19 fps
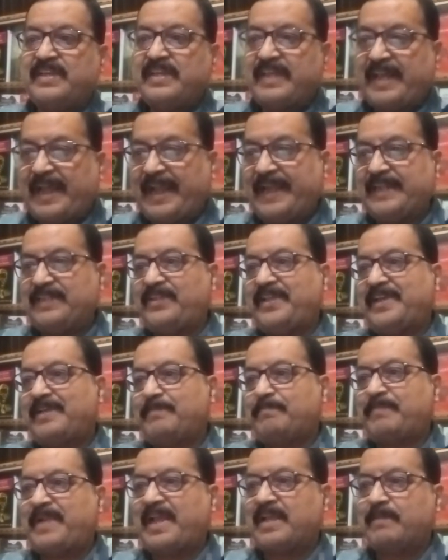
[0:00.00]
and their
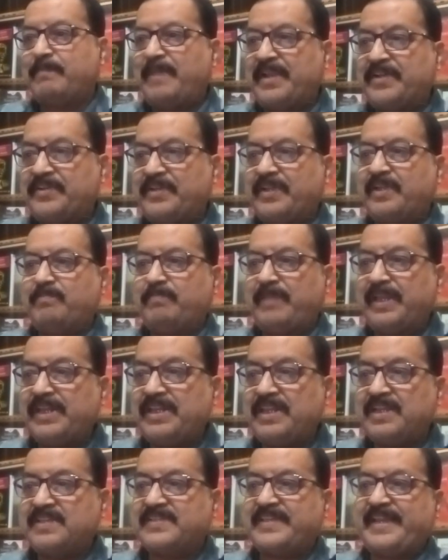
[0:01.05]
pragmatic
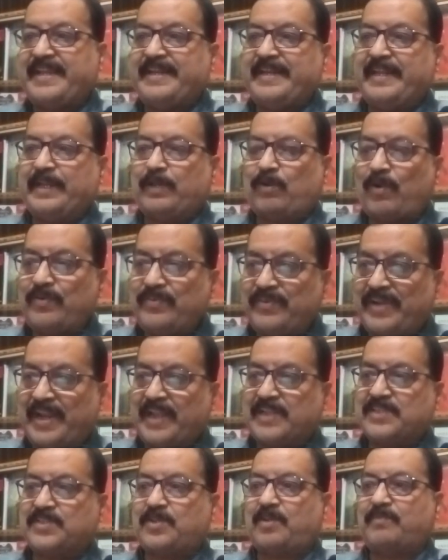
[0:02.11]
meanings in a
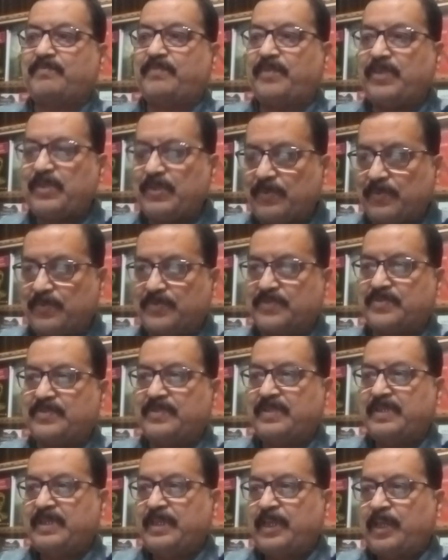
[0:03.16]
context of use.
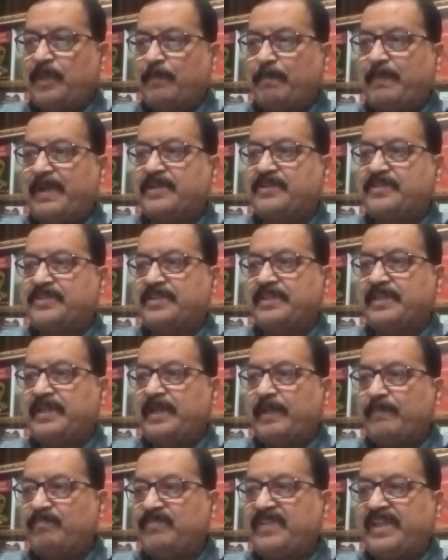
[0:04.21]
But
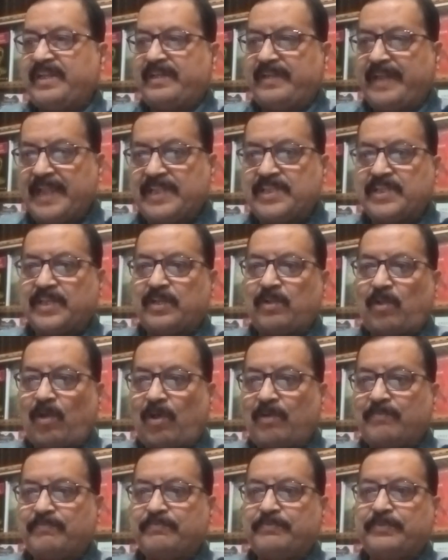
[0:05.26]
the nature
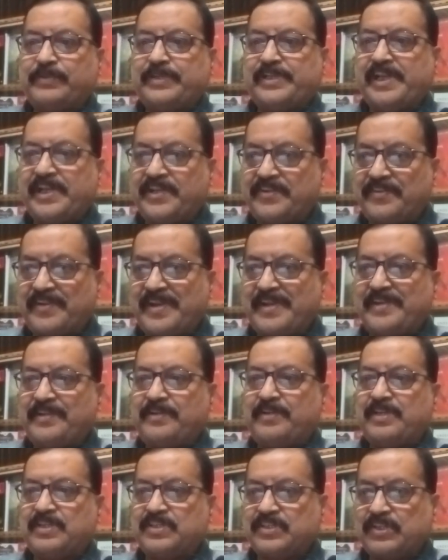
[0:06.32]
of literary
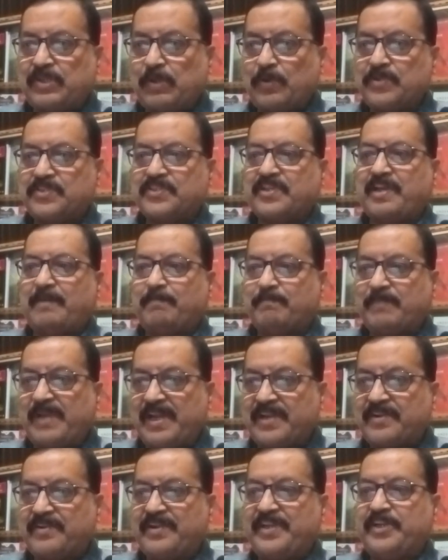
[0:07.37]
discourse
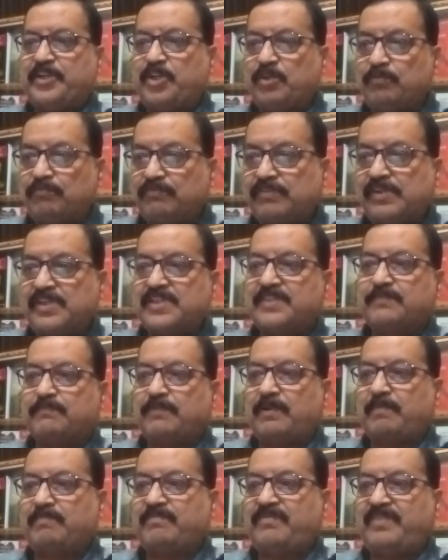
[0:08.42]
completely differs
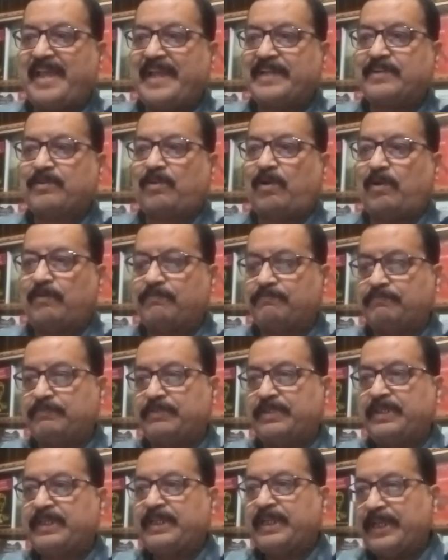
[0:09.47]
from that of
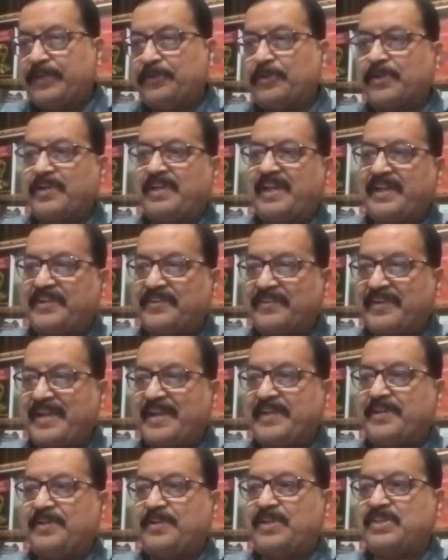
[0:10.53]

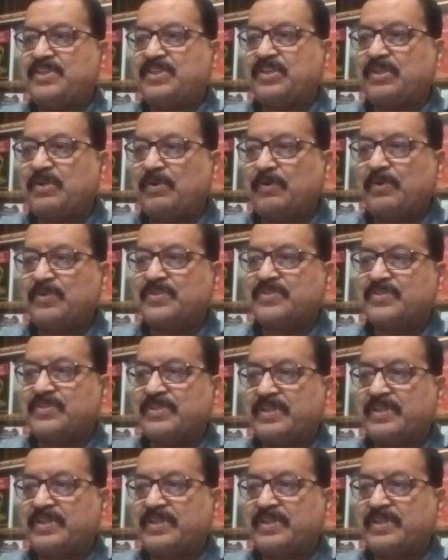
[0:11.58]
non-literary discourse